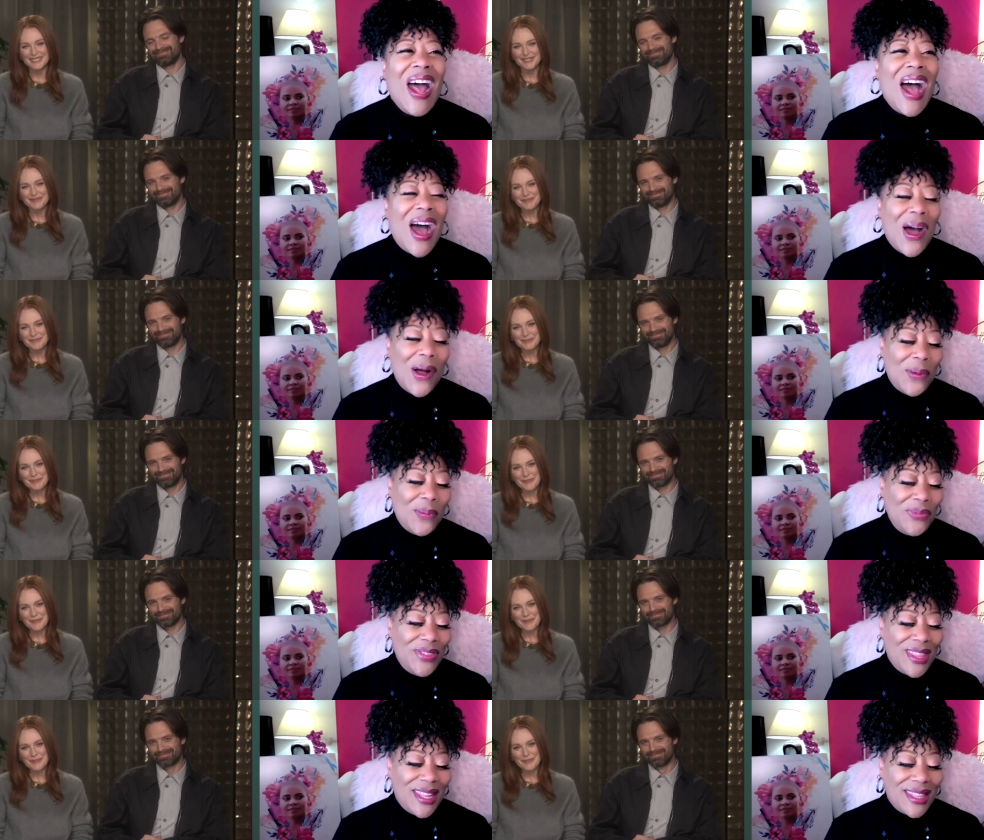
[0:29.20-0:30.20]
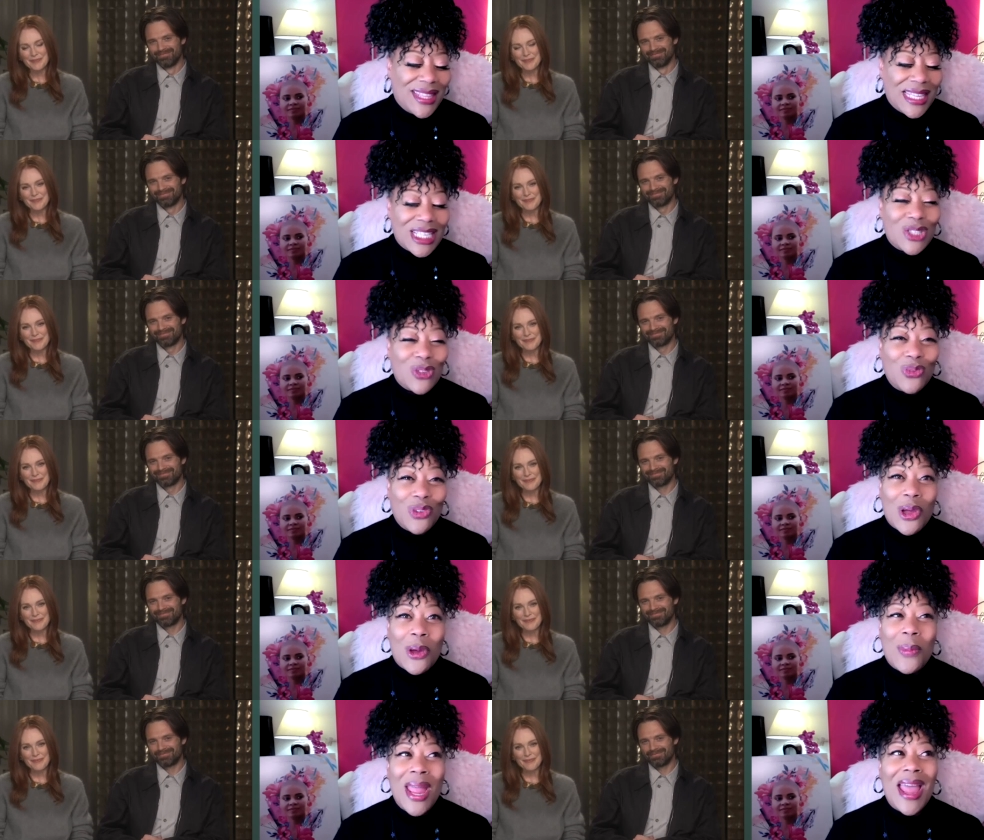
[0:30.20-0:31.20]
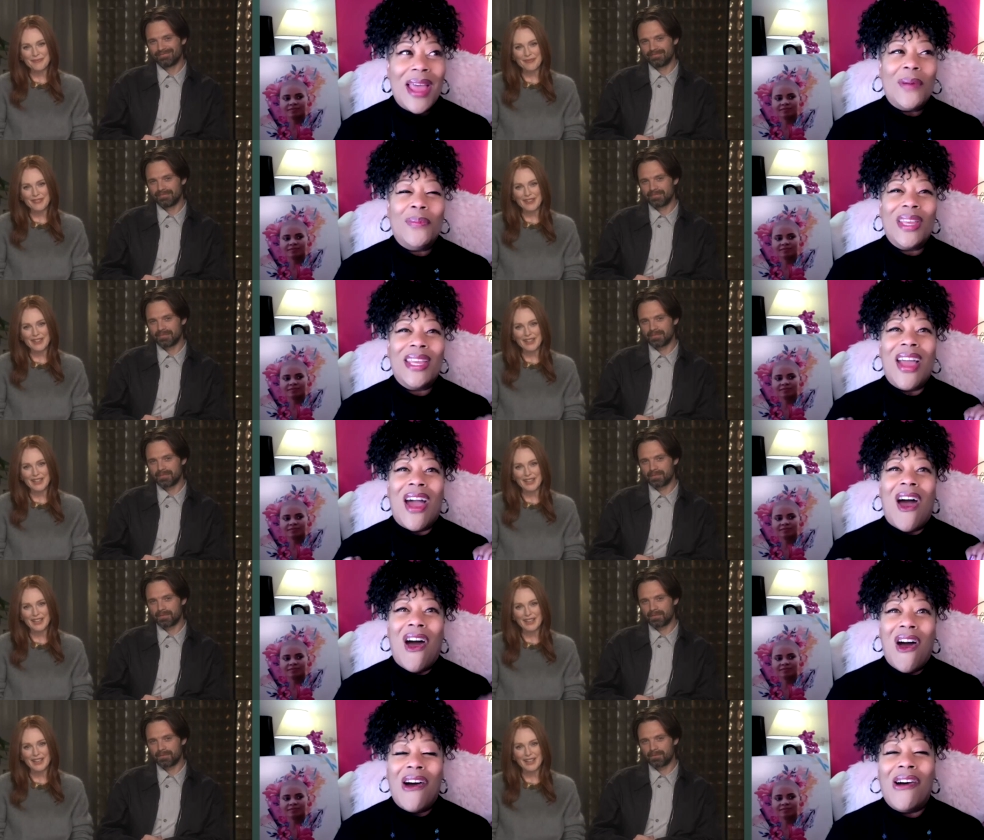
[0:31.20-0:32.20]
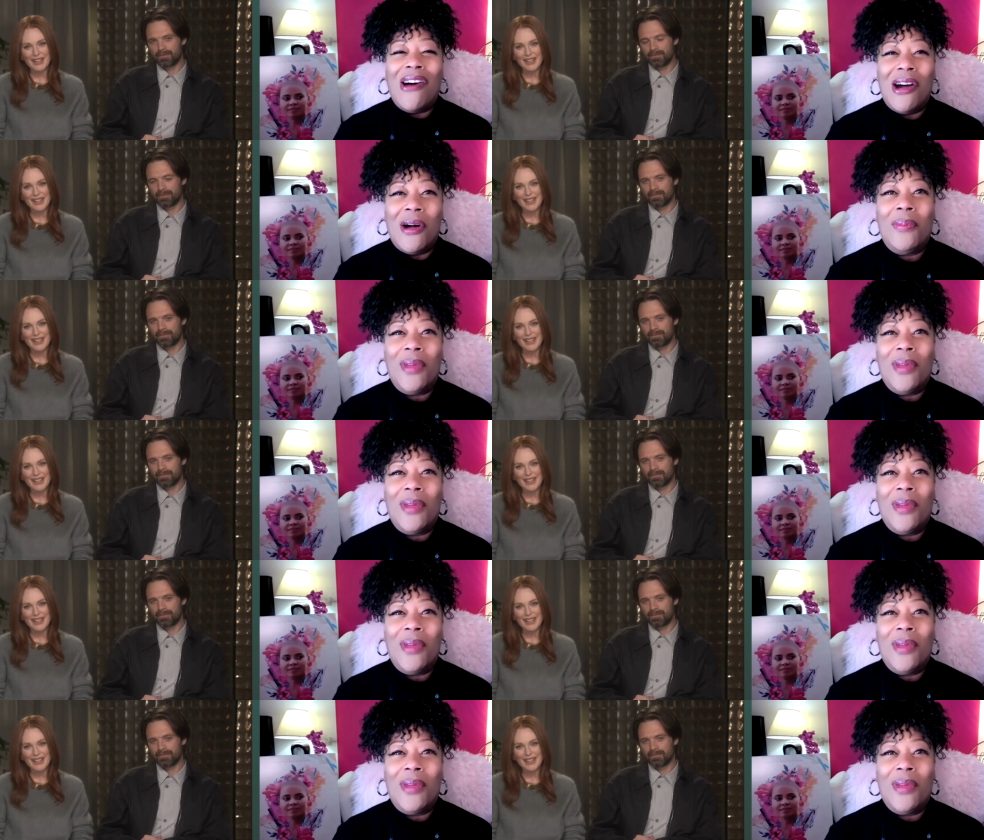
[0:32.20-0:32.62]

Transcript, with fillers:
Speaker 1: um, this film had me all up